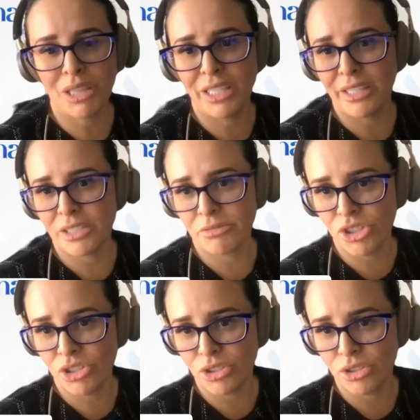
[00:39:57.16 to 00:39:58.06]
our clinical
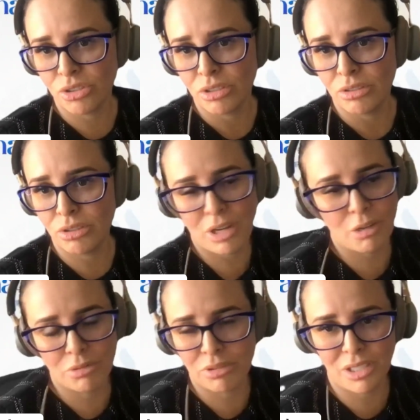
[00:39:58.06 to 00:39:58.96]
research. So
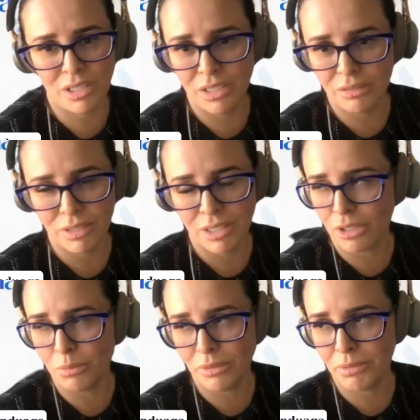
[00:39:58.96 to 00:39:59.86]
I was telling
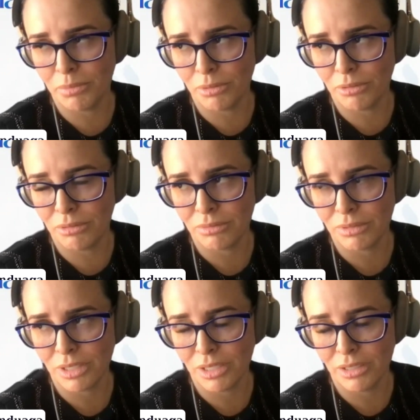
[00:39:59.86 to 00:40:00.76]
a couple of people,
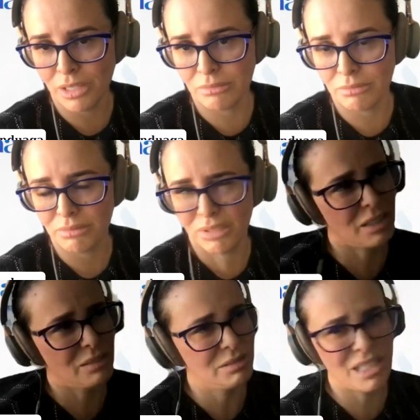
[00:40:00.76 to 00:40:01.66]
and
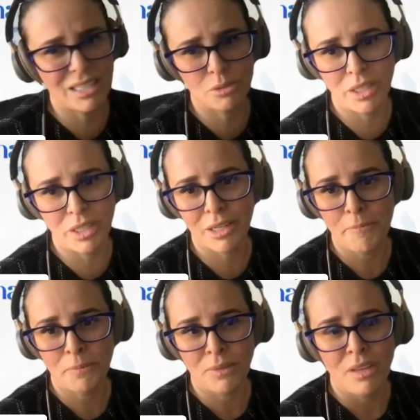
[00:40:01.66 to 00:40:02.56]
yeah, that
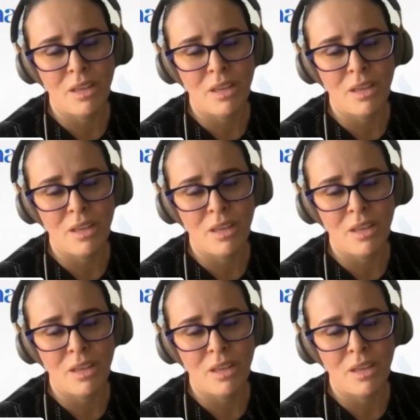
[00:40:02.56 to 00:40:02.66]
week,